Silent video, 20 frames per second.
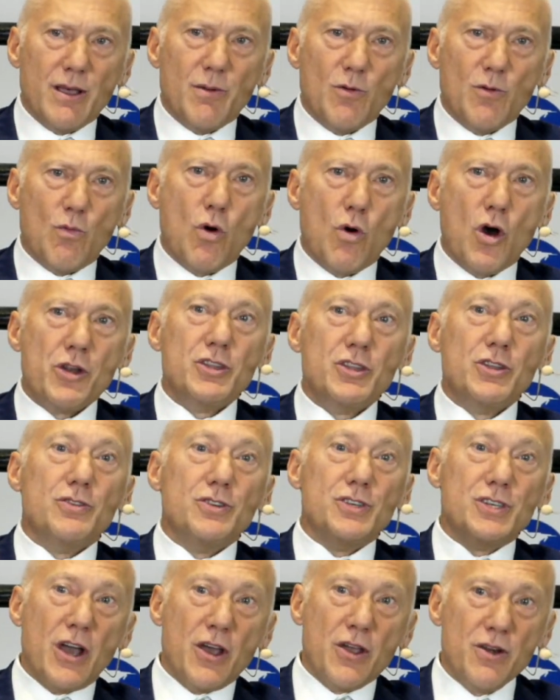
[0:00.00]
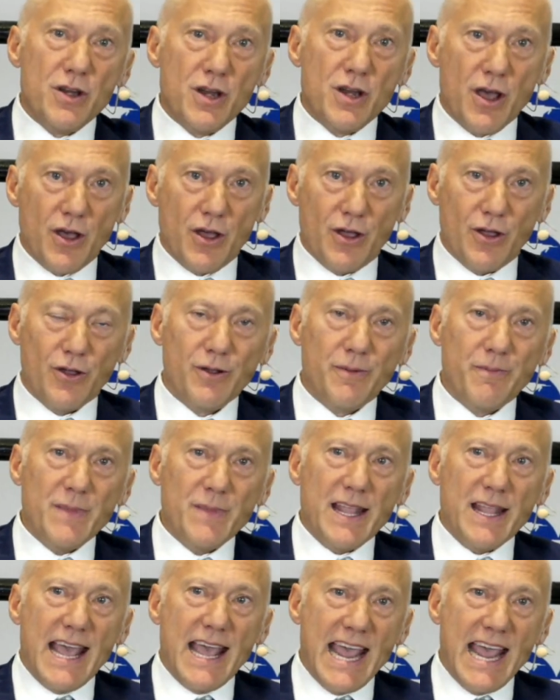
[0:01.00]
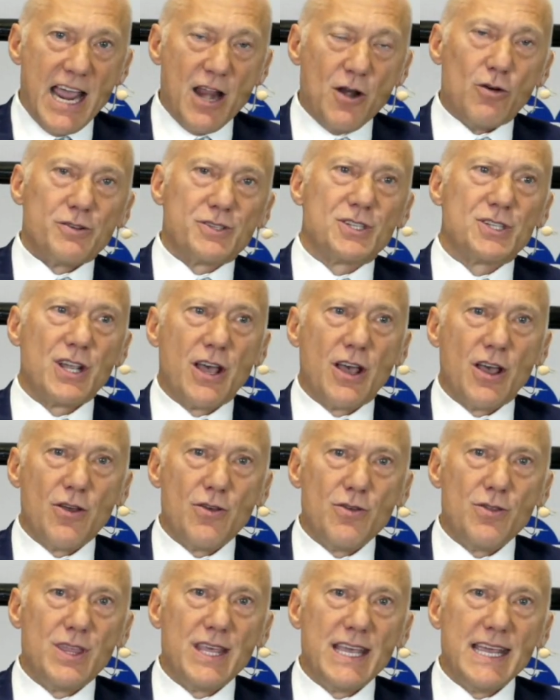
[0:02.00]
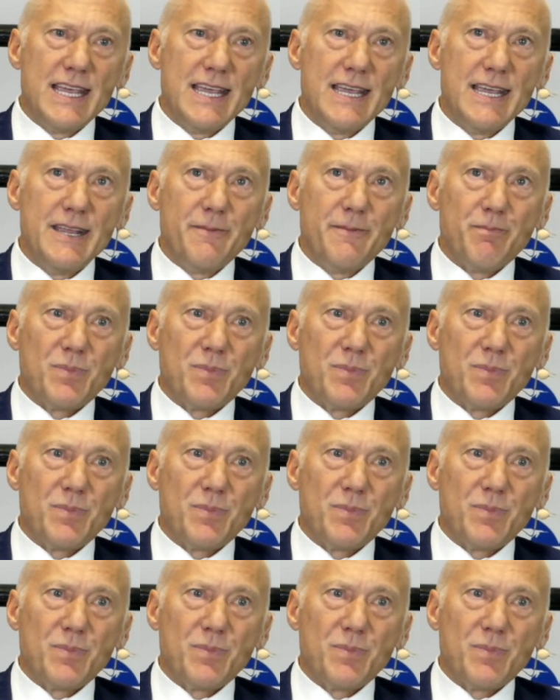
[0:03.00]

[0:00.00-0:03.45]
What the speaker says: what you don't know, and also the